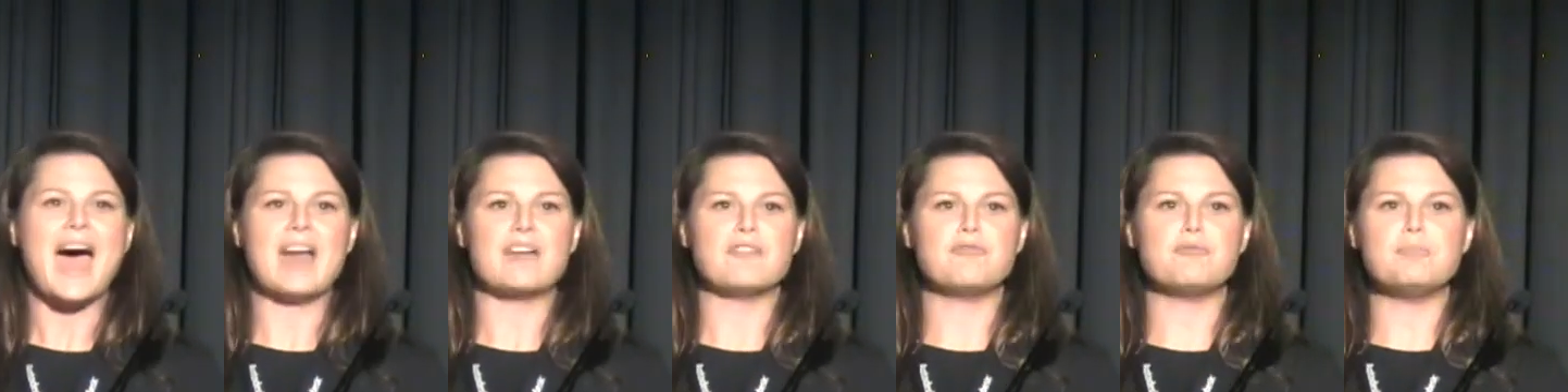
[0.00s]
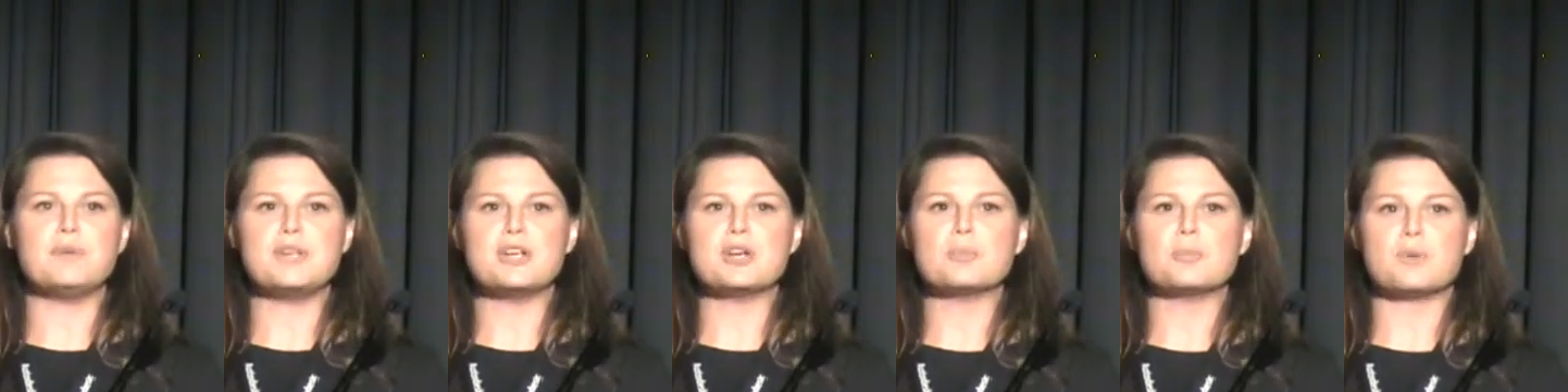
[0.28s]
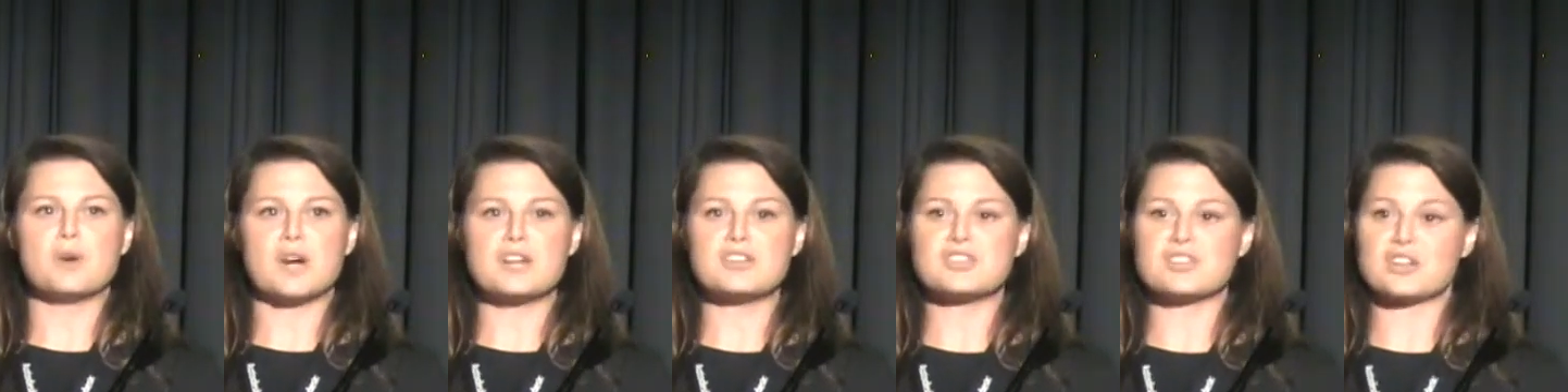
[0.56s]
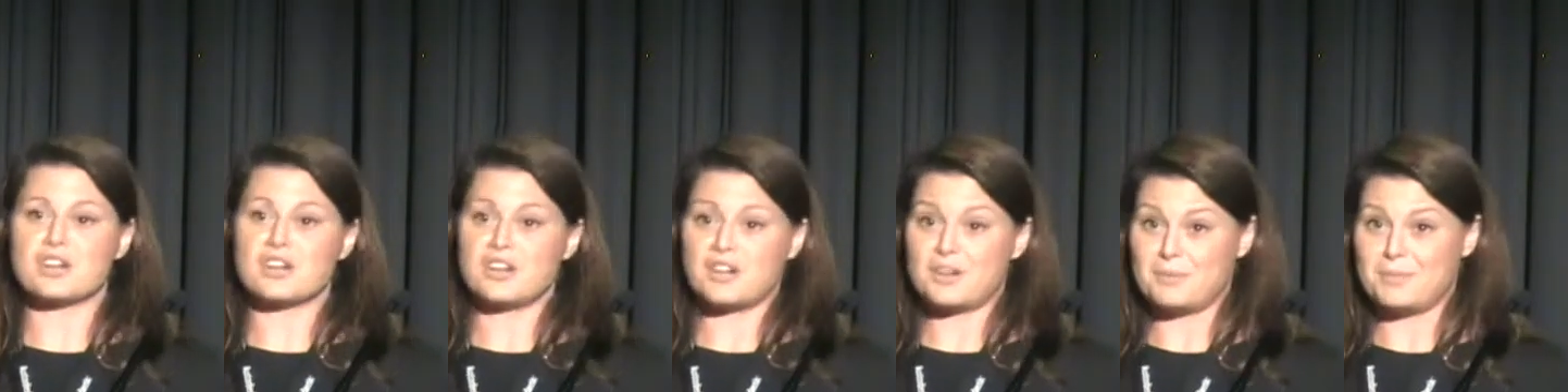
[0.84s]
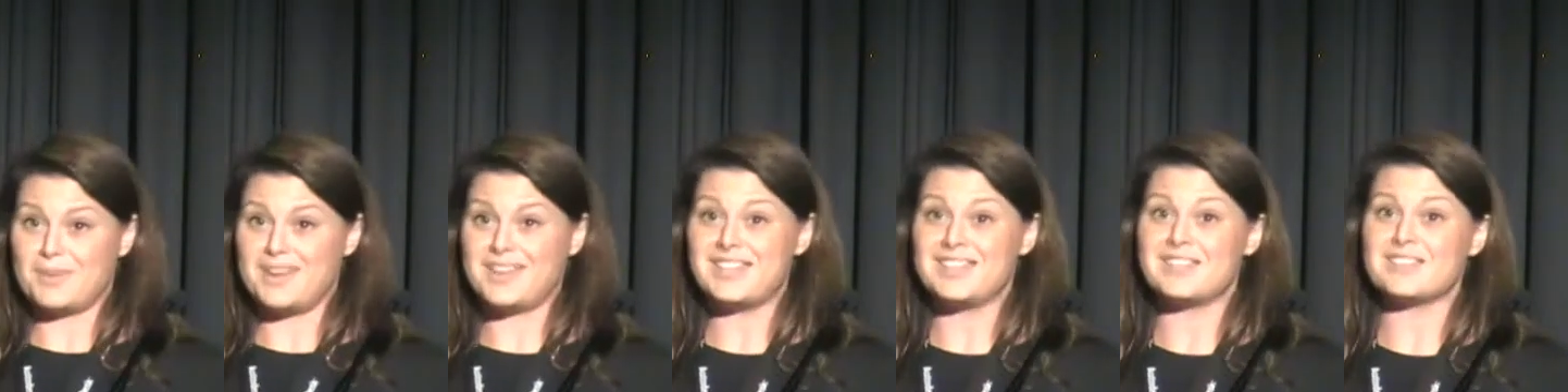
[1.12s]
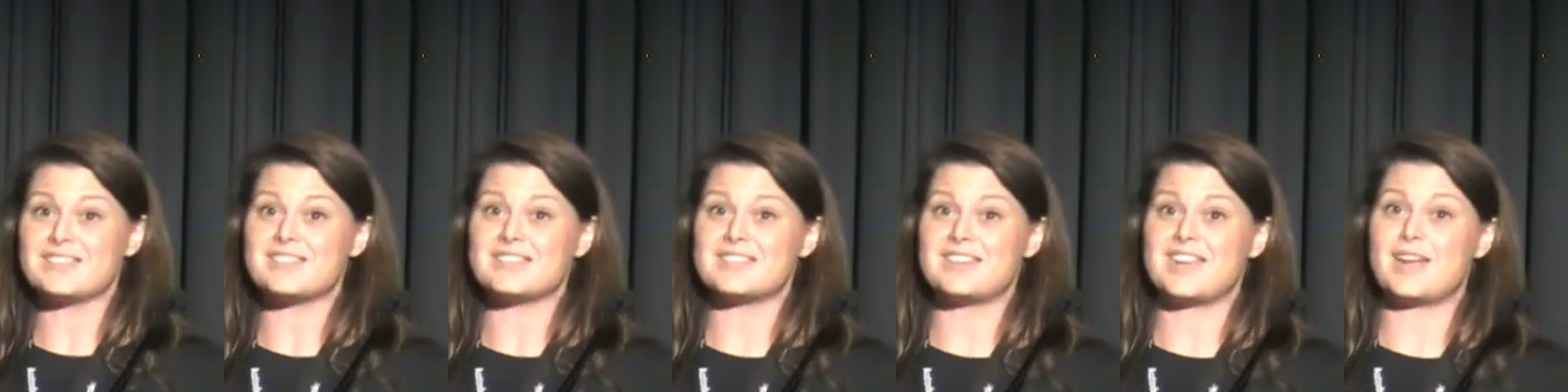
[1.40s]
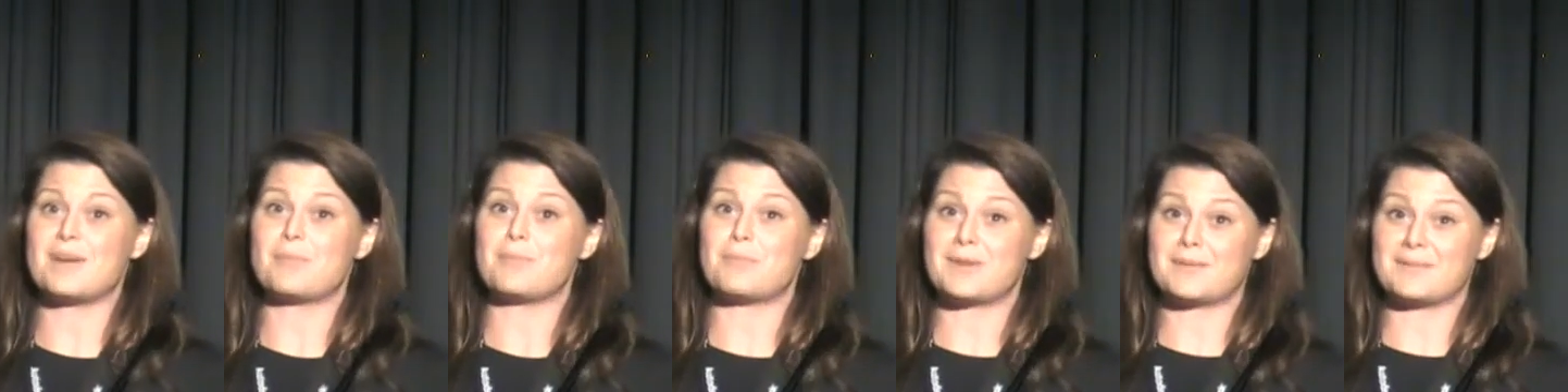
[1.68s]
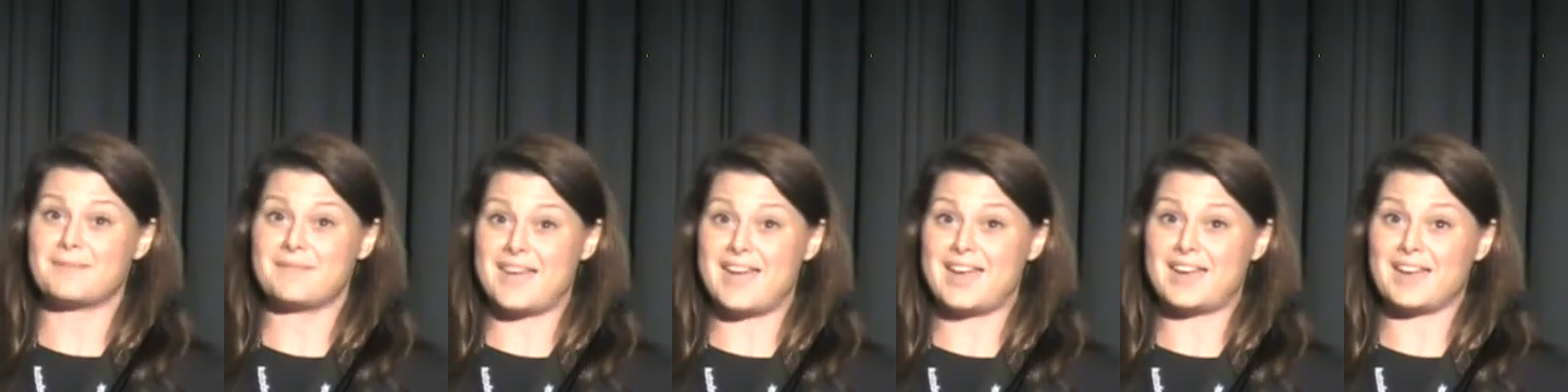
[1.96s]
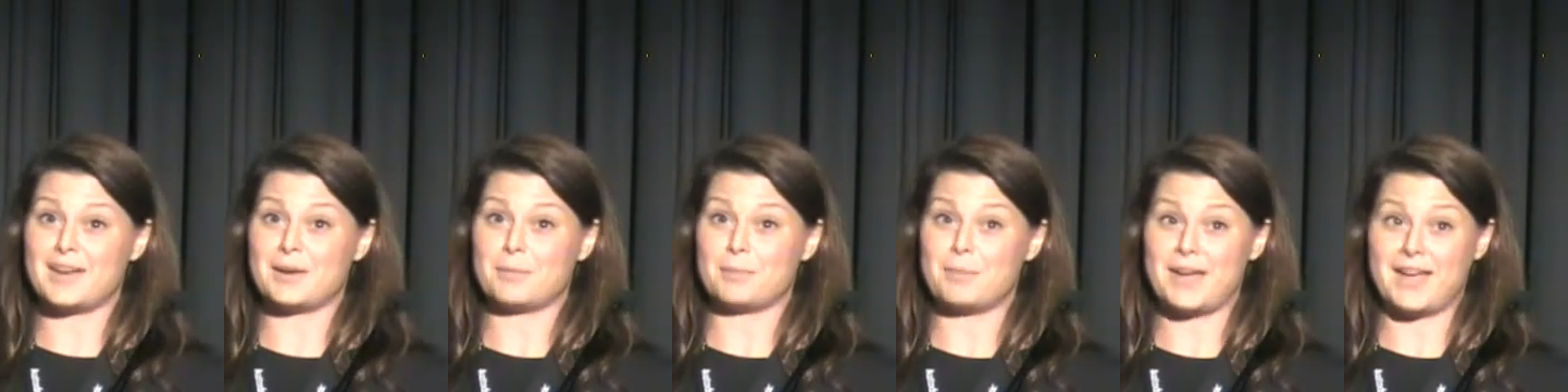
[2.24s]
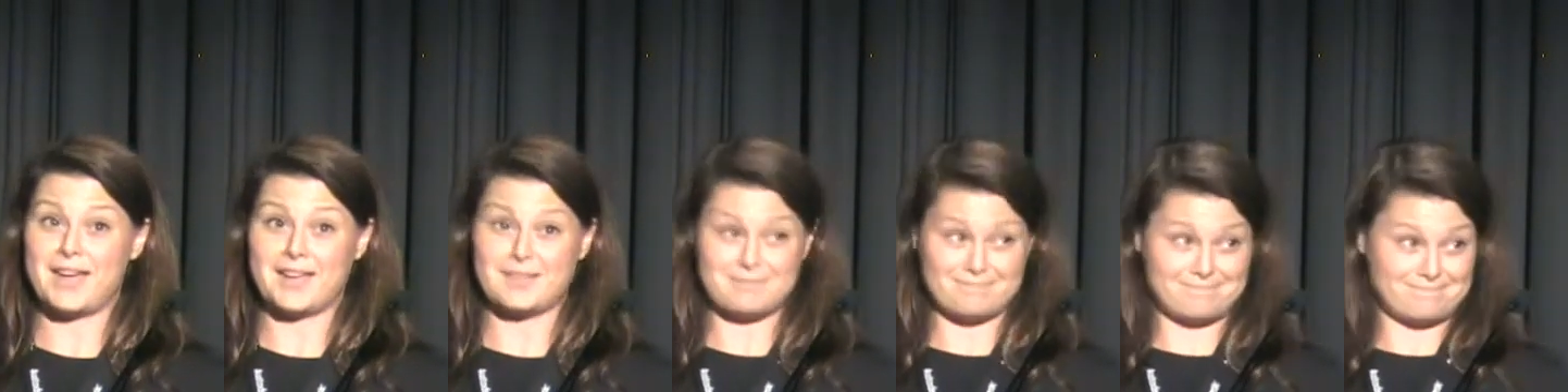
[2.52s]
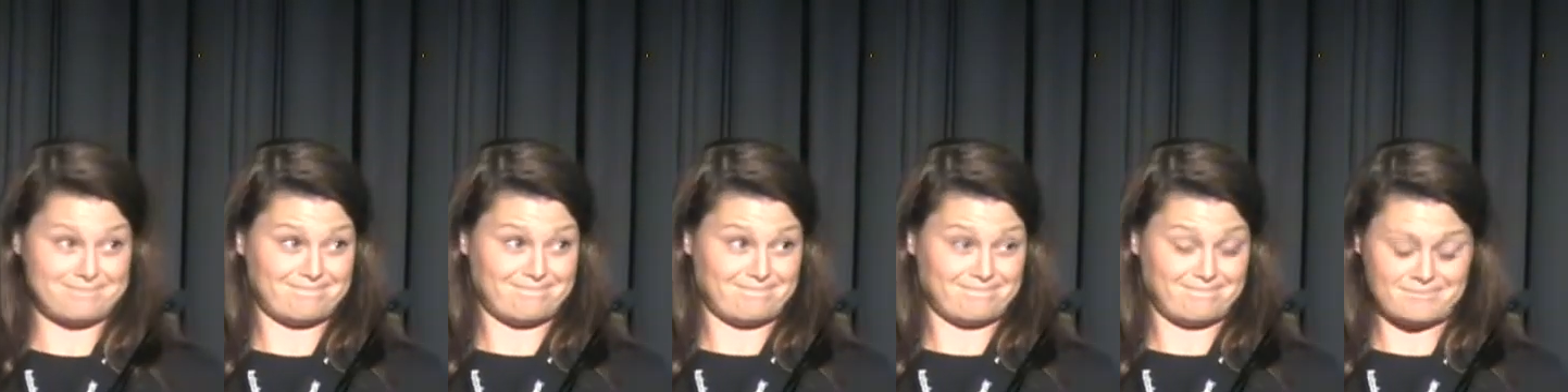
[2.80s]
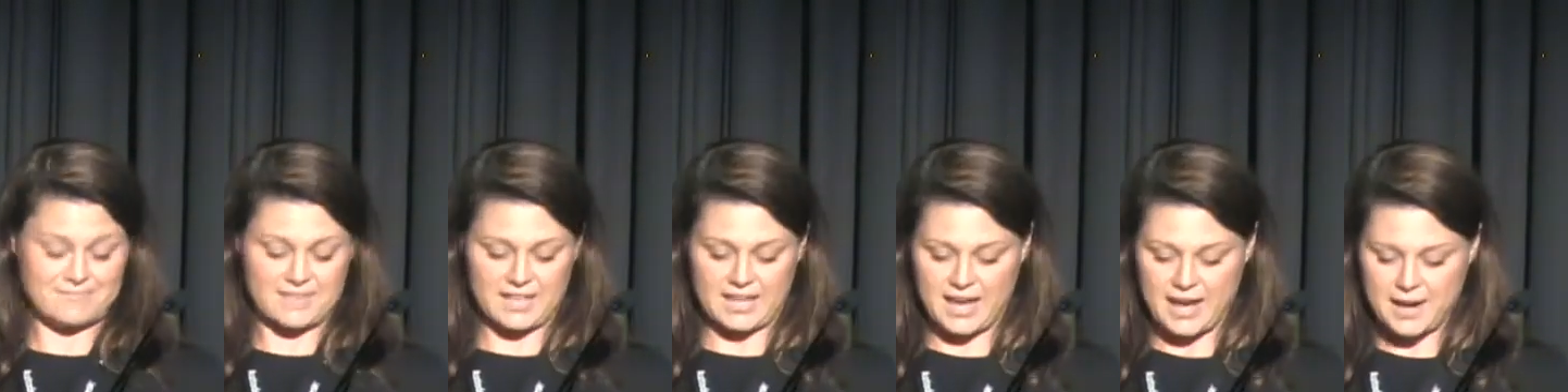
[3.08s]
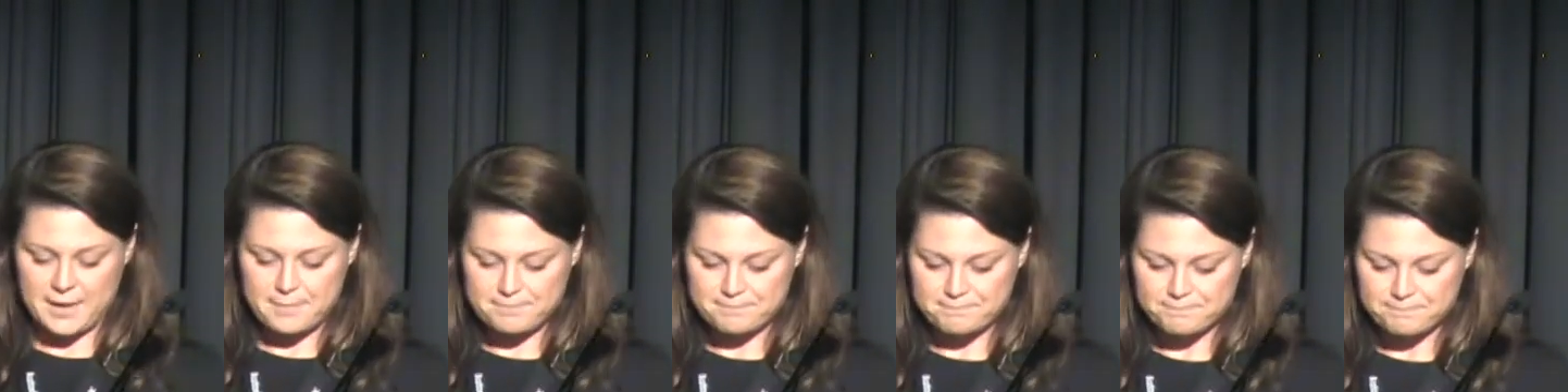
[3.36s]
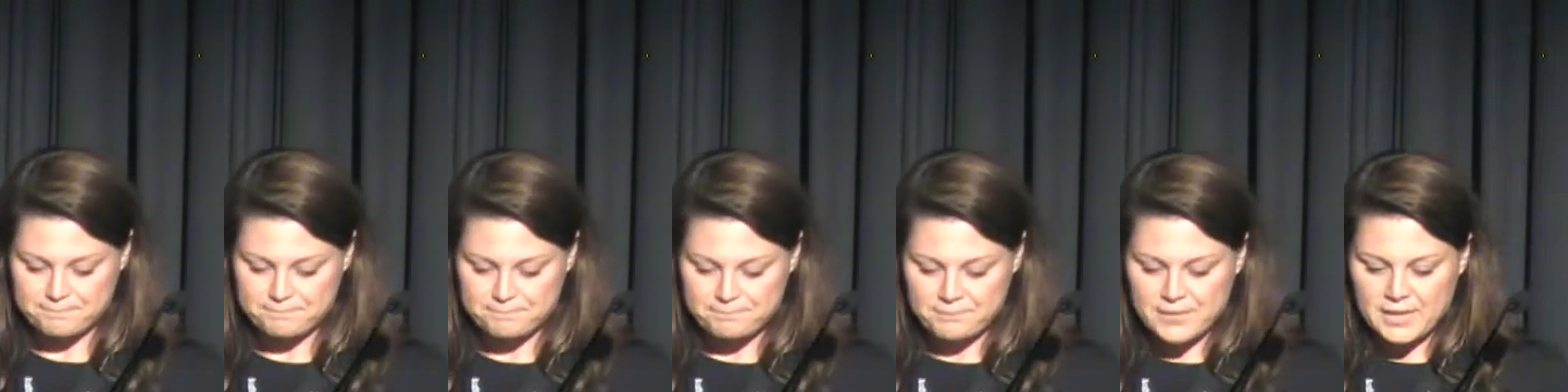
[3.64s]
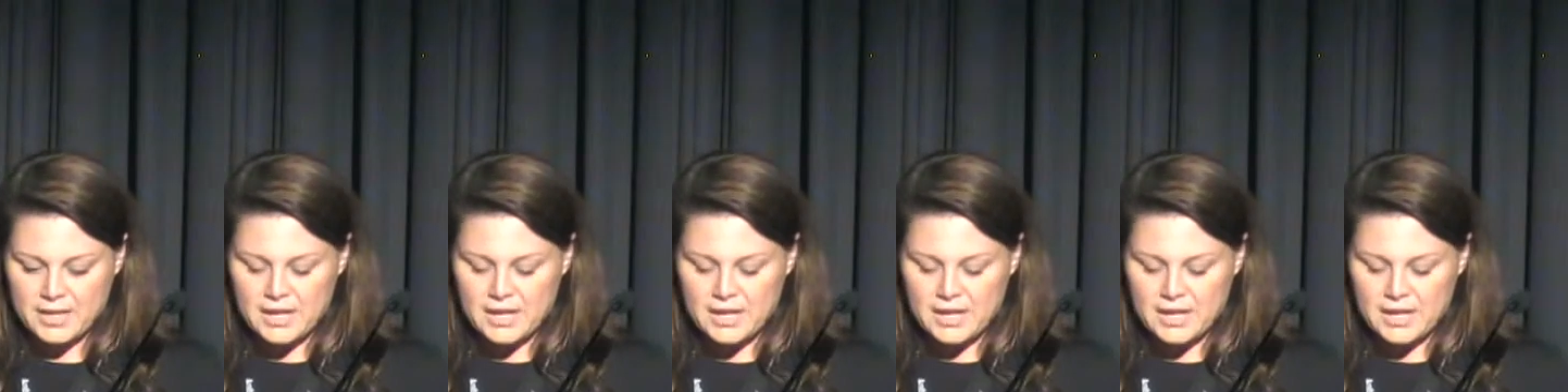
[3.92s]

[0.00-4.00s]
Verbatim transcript: out of peer pressure, are going to make you stamp that pen. Okay?